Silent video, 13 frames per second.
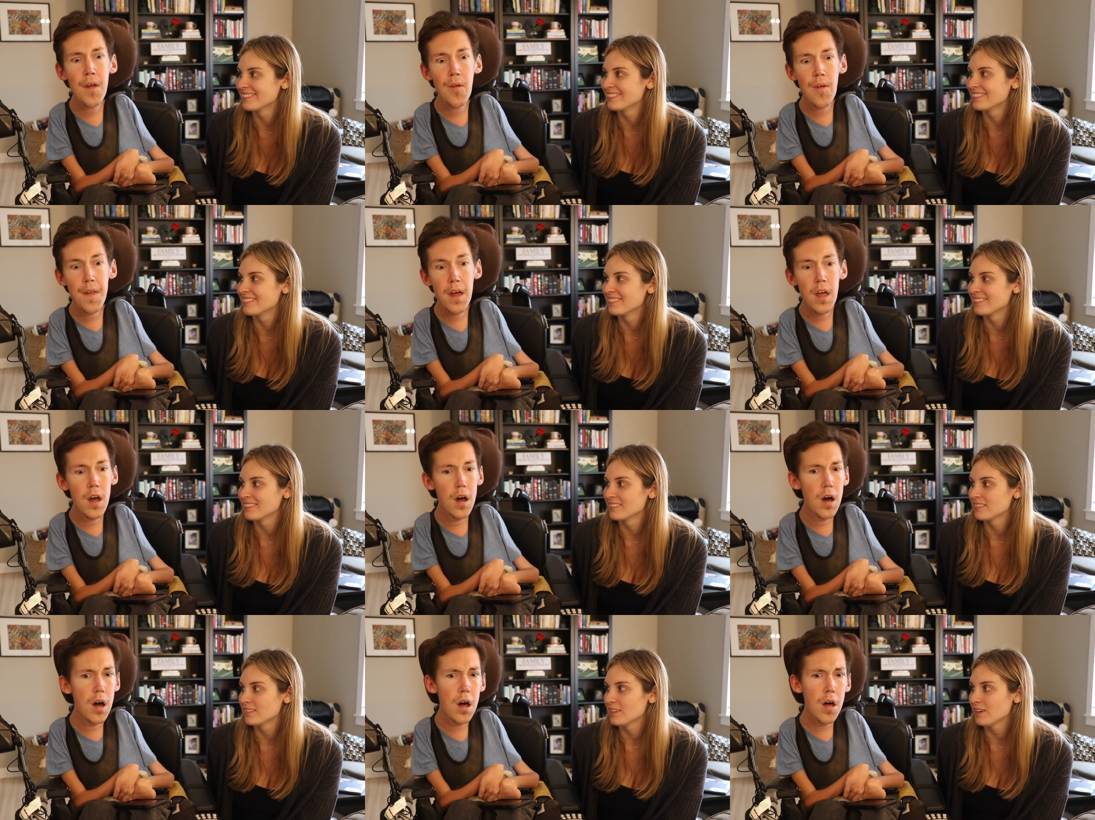Speaker 1: They were like,
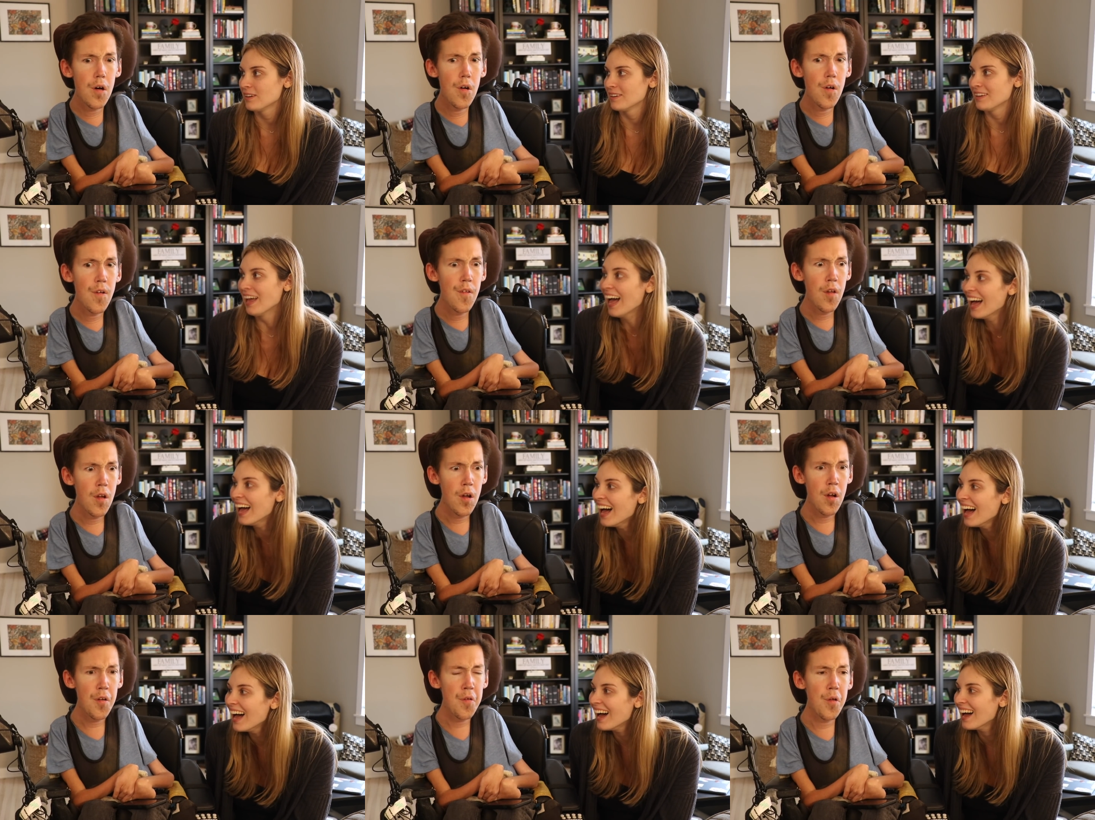oh,
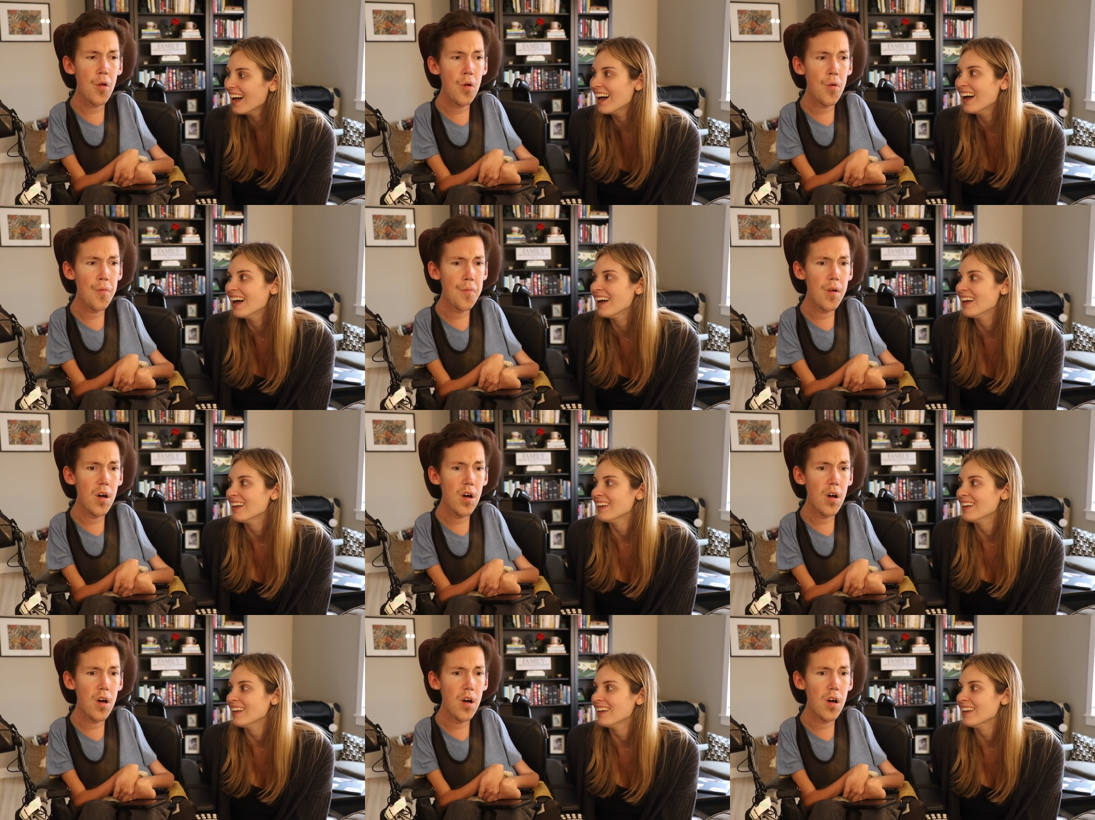you're